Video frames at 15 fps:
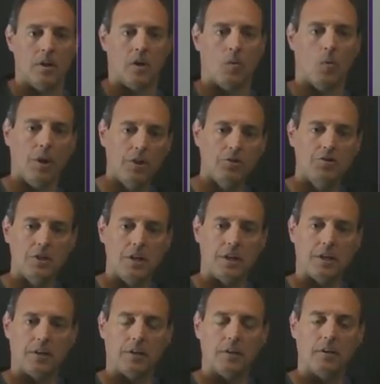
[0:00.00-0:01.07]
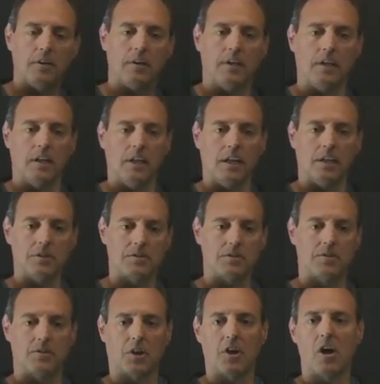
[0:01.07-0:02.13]
What you see here
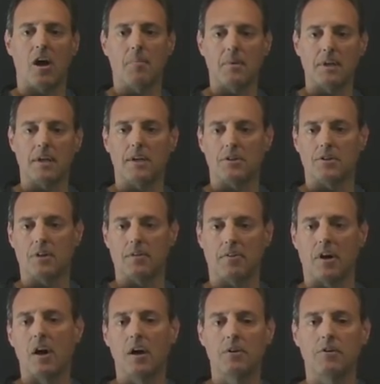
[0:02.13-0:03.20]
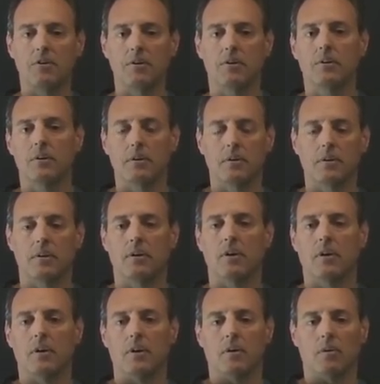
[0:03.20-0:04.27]
is the combination of 100
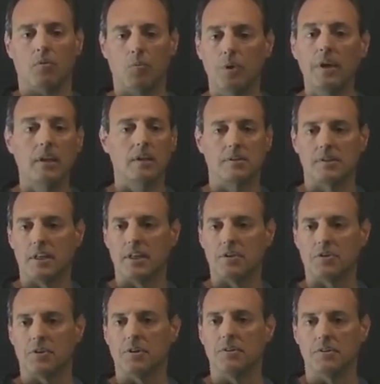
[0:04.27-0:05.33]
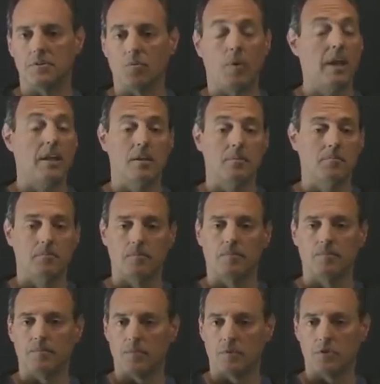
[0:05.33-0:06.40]
realizations, randomly
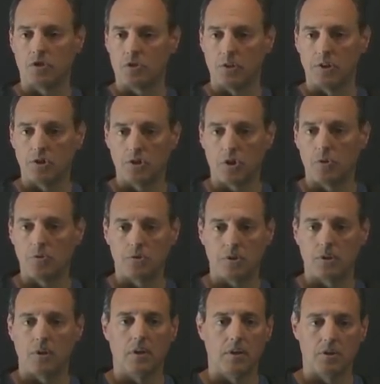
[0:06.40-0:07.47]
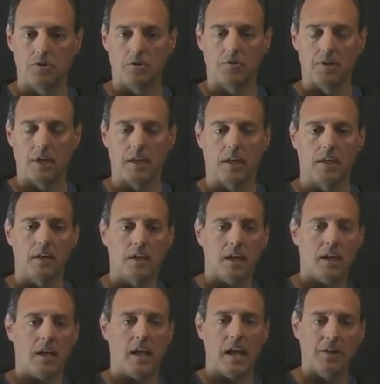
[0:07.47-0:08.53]
chosen initial data.
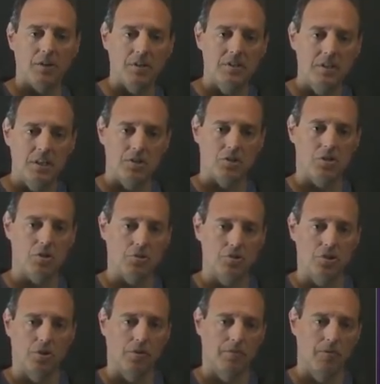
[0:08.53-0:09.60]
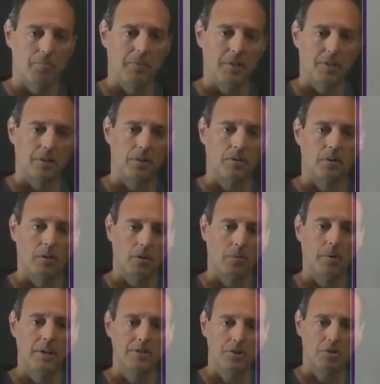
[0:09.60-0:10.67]
And you can see it just goes to your familiar
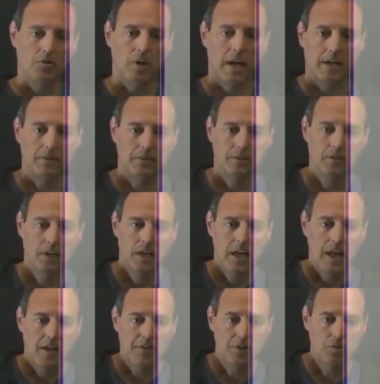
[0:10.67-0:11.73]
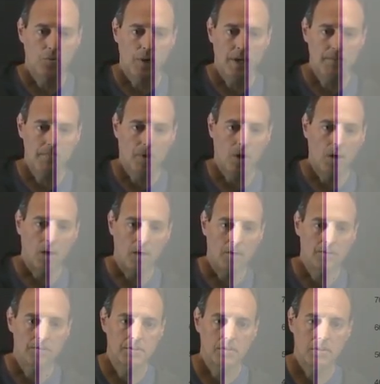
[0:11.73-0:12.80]
Lorenz attractor. And these red
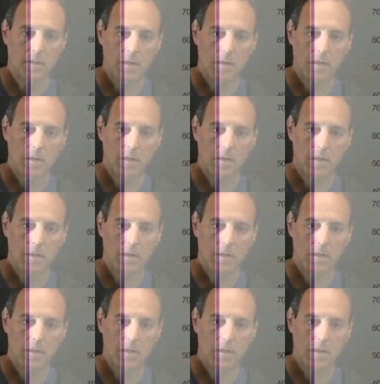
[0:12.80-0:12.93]
balls